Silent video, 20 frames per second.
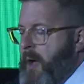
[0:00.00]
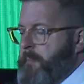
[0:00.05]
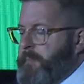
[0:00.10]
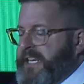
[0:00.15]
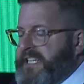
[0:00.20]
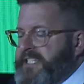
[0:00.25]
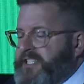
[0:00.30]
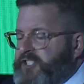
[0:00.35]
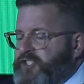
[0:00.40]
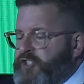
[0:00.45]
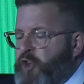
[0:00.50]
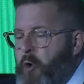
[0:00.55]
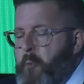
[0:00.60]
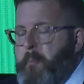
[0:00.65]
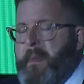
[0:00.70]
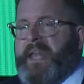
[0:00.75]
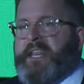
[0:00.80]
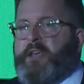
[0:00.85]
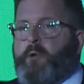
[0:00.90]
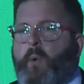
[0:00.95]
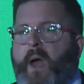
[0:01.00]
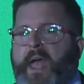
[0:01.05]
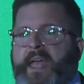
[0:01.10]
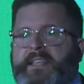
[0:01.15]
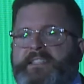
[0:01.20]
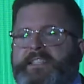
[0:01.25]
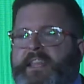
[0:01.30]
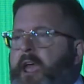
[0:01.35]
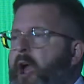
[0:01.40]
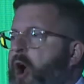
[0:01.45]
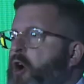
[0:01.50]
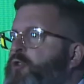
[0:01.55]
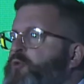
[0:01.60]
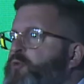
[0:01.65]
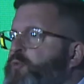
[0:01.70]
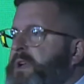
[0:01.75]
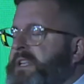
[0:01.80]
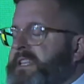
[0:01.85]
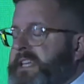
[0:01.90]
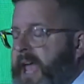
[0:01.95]
but in so many ways, they aren't
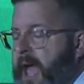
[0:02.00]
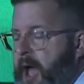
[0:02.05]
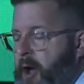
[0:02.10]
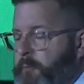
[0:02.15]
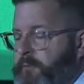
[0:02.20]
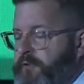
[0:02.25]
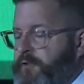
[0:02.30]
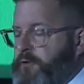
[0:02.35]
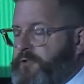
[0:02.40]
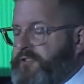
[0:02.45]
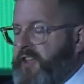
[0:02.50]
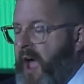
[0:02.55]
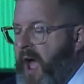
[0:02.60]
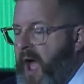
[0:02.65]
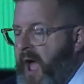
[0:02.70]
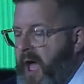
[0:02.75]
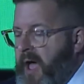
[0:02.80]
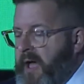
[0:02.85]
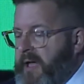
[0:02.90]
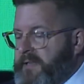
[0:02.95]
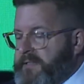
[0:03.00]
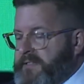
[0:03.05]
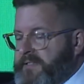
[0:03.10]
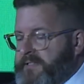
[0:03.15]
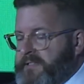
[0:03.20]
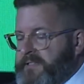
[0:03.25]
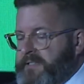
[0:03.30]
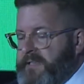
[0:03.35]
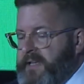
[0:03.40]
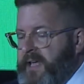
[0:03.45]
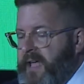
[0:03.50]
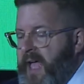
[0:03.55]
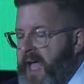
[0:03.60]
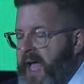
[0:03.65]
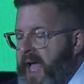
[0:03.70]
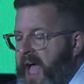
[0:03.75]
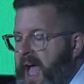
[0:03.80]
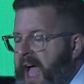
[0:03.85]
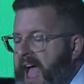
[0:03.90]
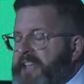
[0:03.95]
really helpful to us
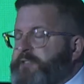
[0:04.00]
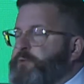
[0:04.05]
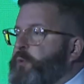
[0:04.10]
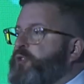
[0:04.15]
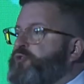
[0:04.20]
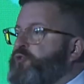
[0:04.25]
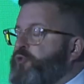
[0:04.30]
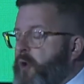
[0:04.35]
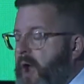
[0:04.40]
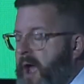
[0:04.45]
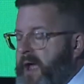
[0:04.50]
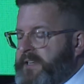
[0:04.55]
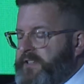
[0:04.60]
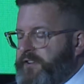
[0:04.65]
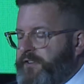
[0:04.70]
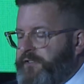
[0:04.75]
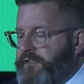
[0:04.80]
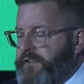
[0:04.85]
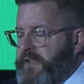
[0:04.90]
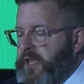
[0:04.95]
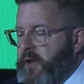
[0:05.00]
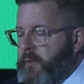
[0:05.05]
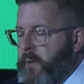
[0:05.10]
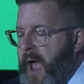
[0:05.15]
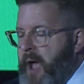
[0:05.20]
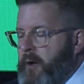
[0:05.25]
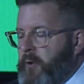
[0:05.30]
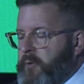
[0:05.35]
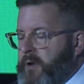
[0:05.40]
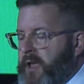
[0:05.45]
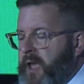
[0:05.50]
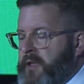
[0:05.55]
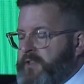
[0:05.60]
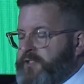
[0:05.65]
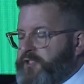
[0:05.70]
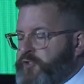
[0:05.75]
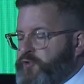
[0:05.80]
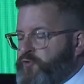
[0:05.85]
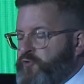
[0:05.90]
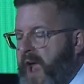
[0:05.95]
as we're trying to figure out
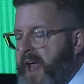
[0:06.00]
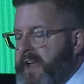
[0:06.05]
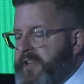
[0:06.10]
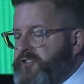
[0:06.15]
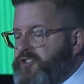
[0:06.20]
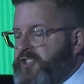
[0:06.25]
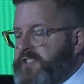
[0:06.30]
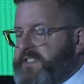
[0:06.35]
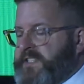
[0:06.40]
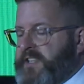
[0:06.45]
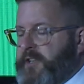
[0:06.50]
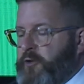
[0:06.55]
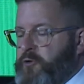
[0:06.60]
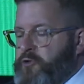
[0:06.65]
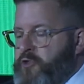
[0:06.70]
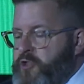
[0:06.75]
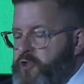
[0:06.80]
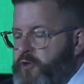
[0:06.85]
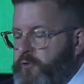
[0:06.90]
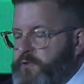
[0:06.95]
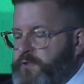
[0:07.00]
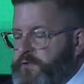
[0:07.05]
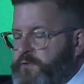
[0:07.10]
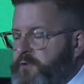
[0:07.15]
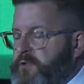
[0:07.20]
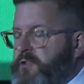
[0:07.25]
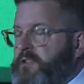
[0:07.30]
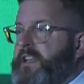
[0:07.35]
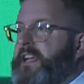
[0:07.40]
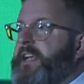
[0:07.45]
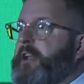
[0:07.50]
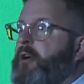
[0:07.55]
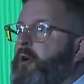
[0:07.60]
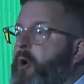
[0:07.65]
strategies that are useful in our